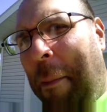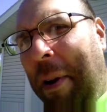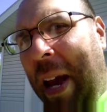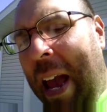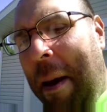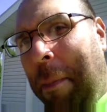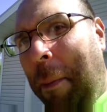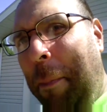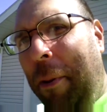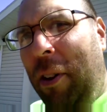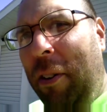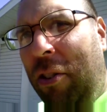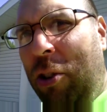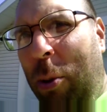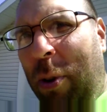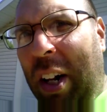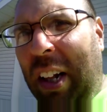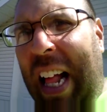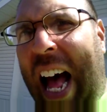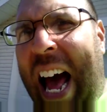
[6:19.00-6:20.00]
I'm capable
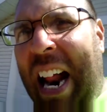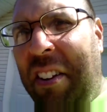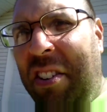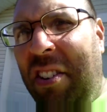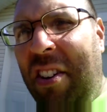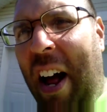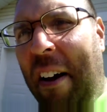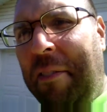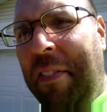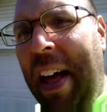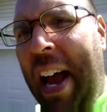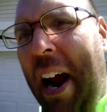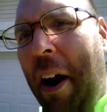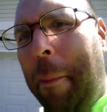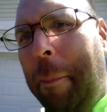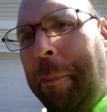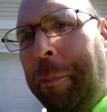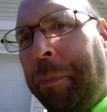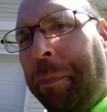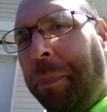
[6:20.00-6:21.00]
of doing a lot of stuff
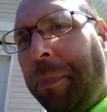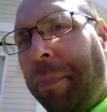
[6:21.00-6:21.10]
there.